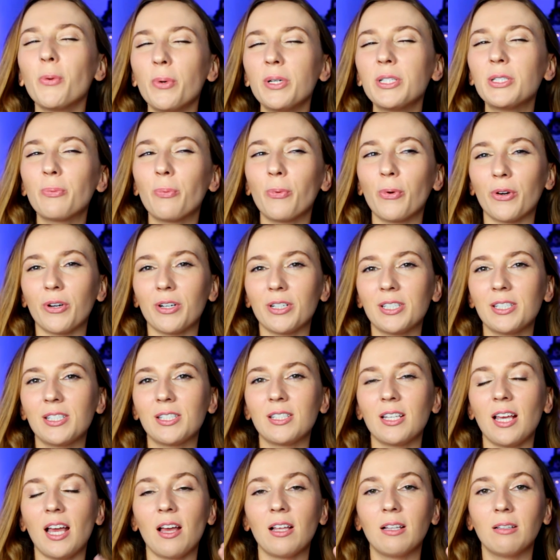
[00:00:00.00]
But what's
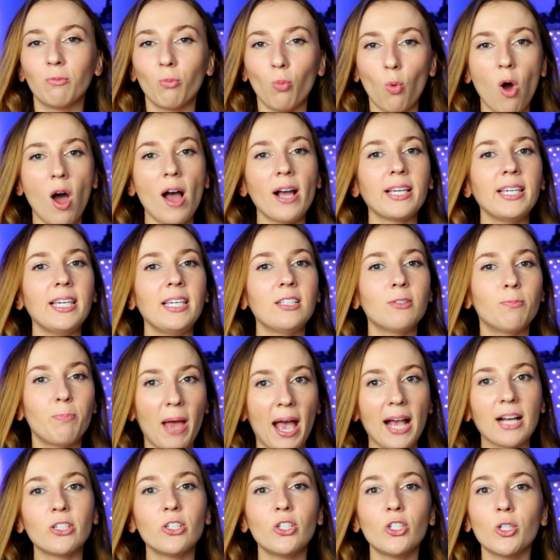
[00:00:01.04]
worse, walking
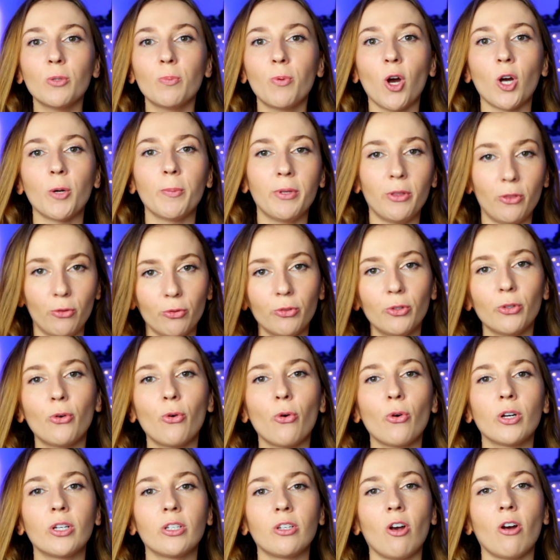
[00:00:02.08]
back to your apartment through the
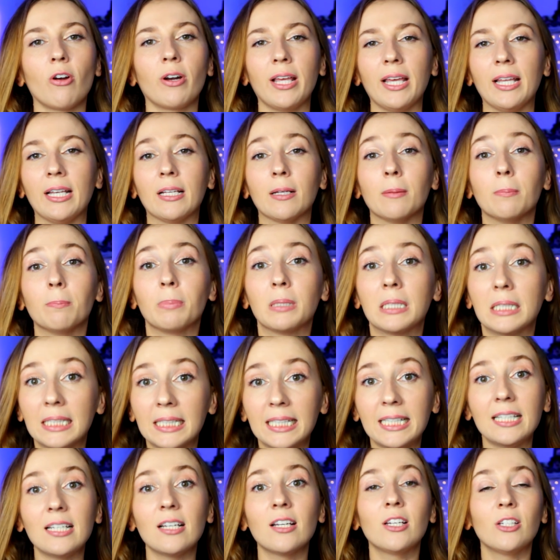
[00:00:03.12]
courtyard in
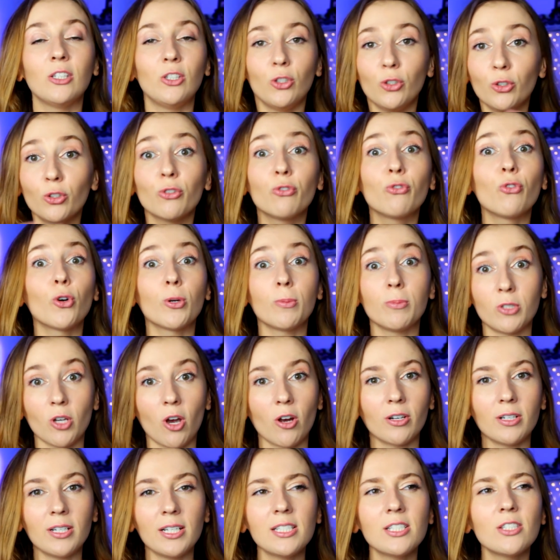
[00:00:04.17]
complete uniform
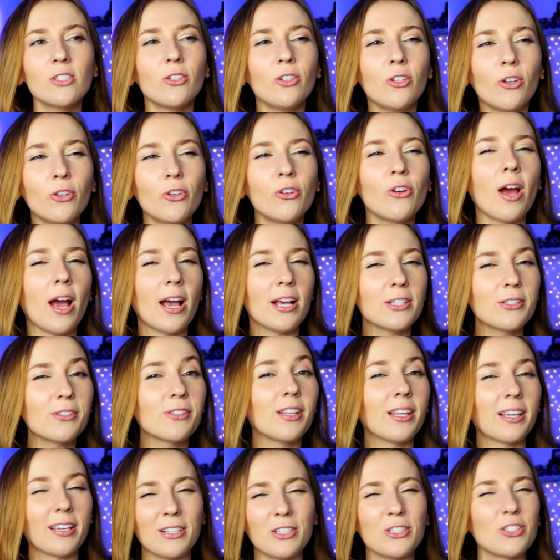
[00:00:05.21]
darkness so you know your eyes
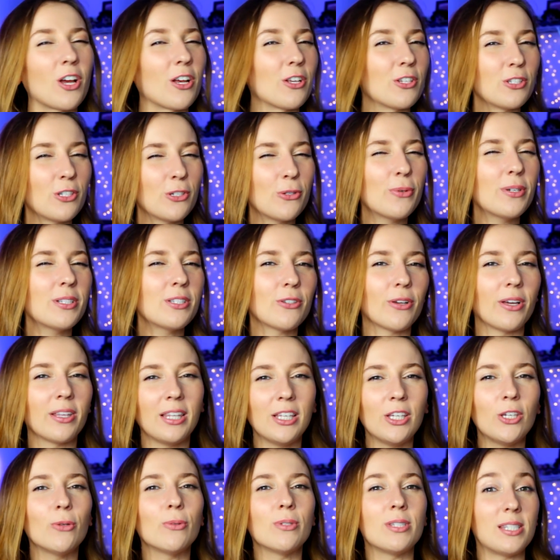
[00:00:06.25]
could like adjust to it so I
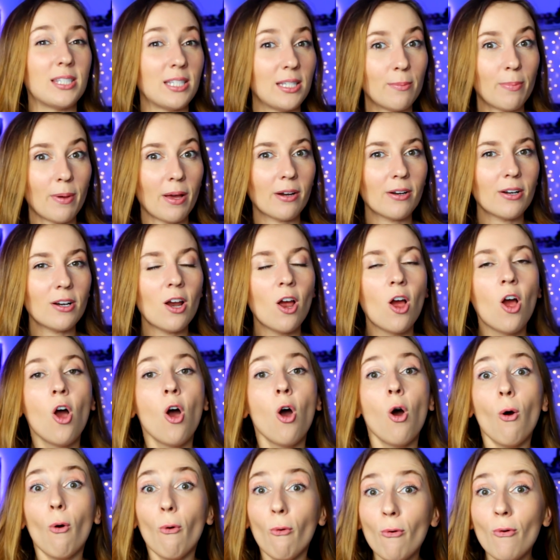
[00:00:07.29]
think you would see better
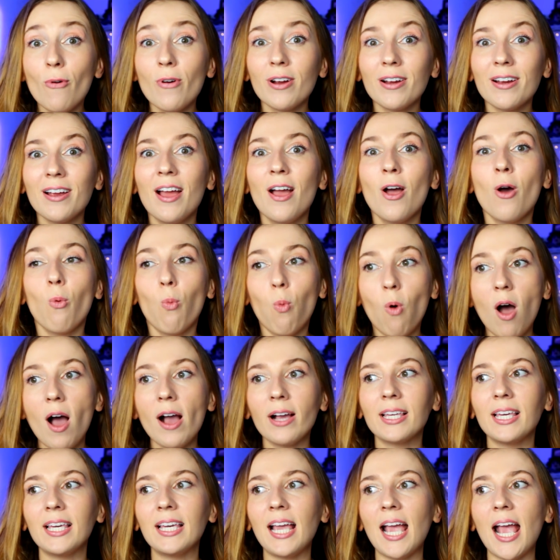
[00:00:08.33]
or
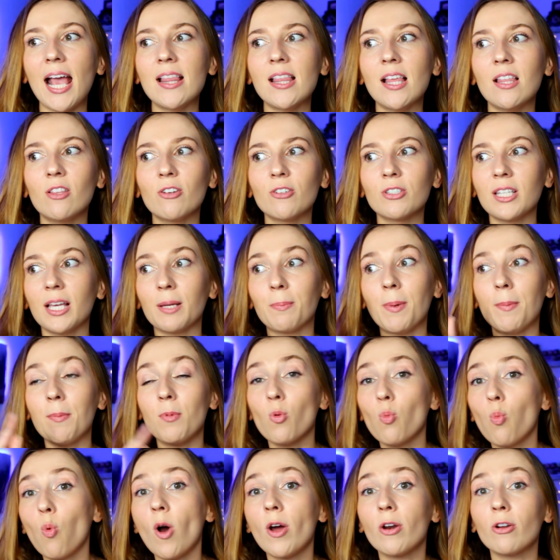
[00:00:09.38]
walking and then there's like maybe
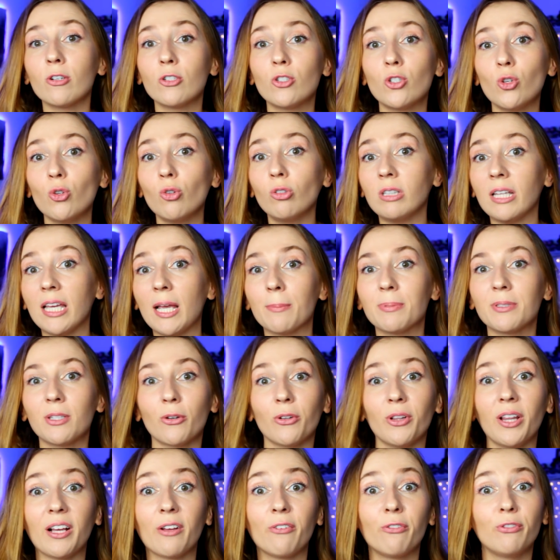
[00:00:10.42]
one or two lamps
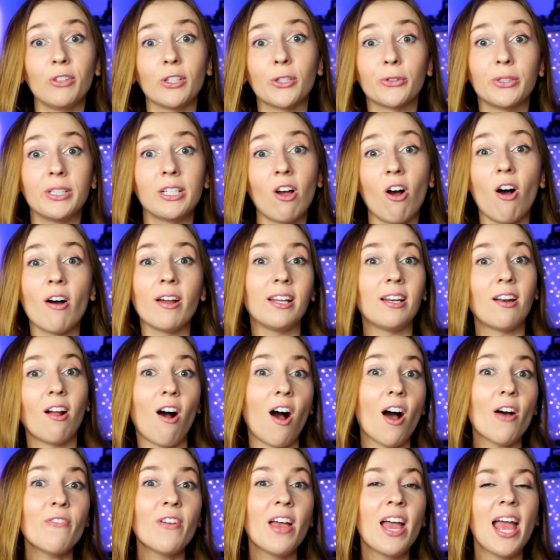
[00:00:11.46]
that are like flickering on and
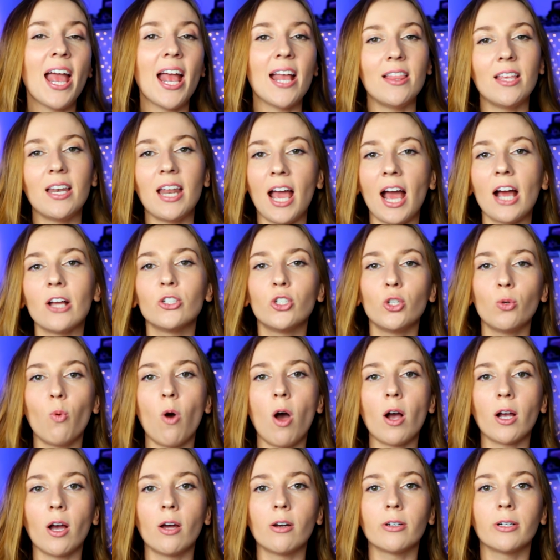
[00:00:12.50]
off and then as you
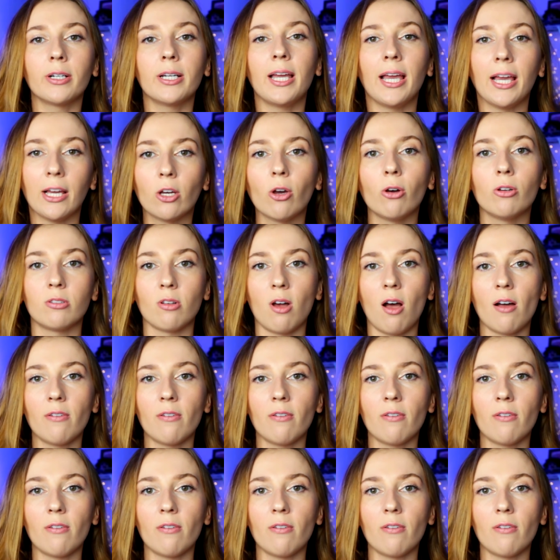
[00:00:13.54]
walk under it it goes